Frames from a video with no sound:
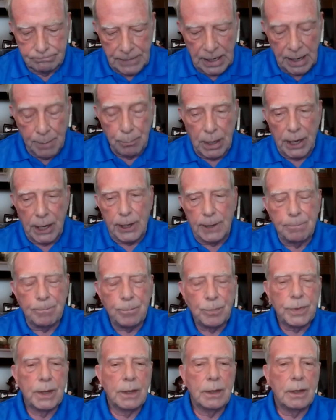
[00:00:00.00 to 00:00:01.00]
empire
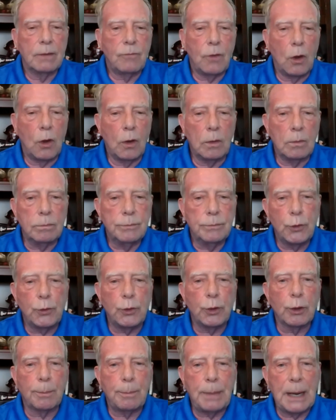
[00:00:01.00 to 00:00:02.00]
of all
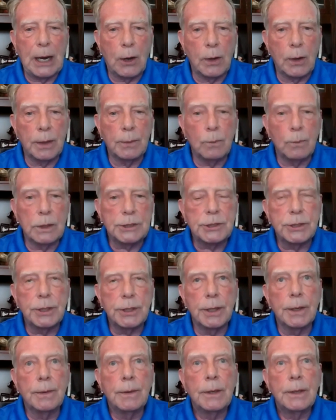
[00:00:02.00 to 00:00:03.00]
nuclear power, which
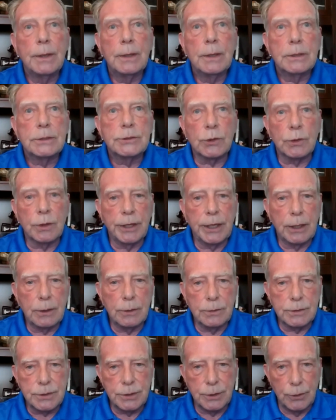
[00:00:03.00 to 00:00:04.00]
certainly
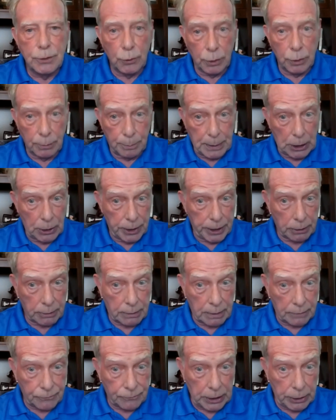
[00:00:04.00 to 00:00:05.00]
includes the nuclear powered
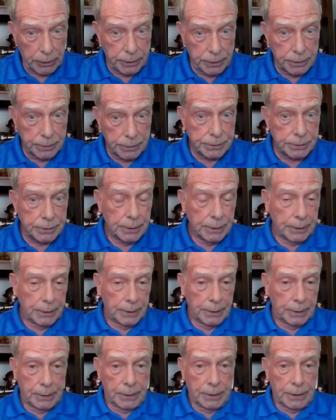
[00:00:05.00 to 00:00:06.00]
aircraft carriers,
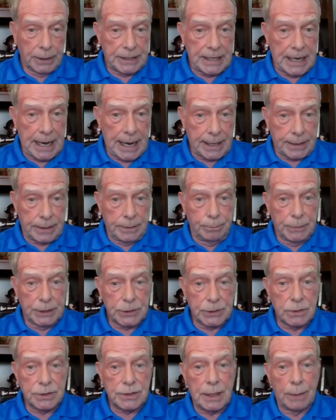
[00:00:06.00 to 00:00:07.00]
attack and
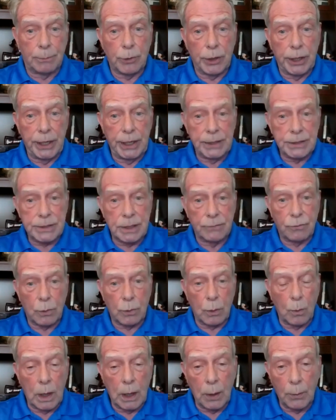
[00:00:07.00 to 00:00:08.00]
missile submarines, and
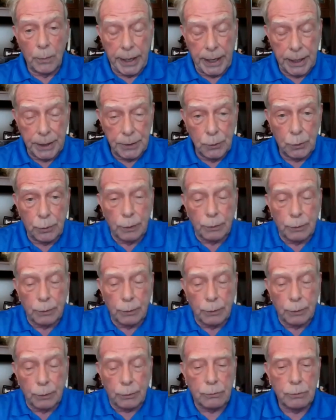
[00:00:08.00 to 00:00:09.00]
for a while we had
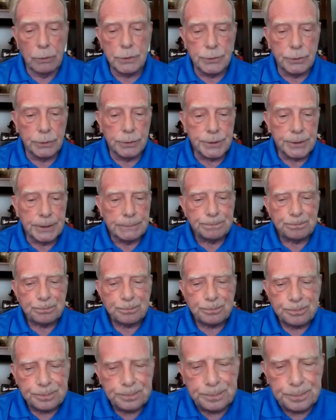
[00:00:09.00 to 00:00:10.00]
nuclear cruisers.
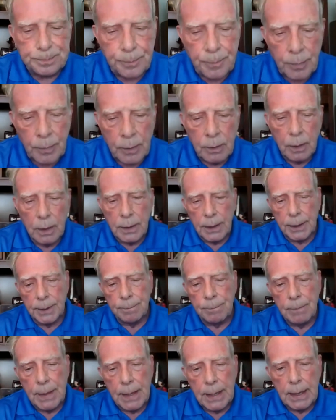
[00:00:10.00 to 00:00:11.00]

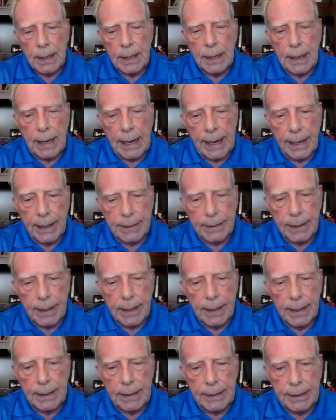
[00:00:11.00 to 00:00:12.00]
And
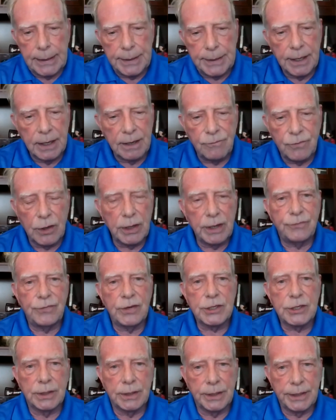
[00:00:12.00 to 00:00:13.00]
he did it very
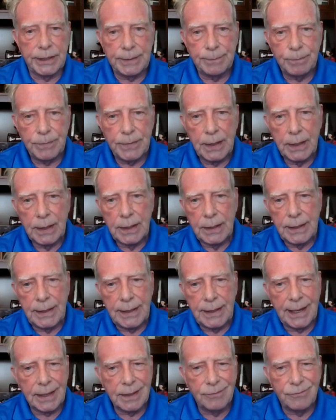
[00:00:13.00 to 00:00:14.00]
efficiently. He
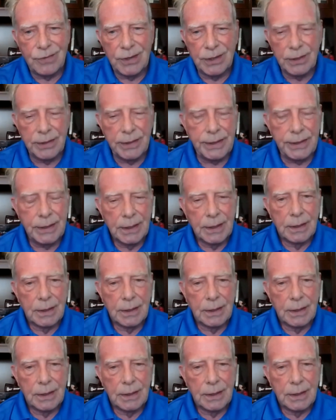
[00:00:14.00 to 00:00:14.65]
had a very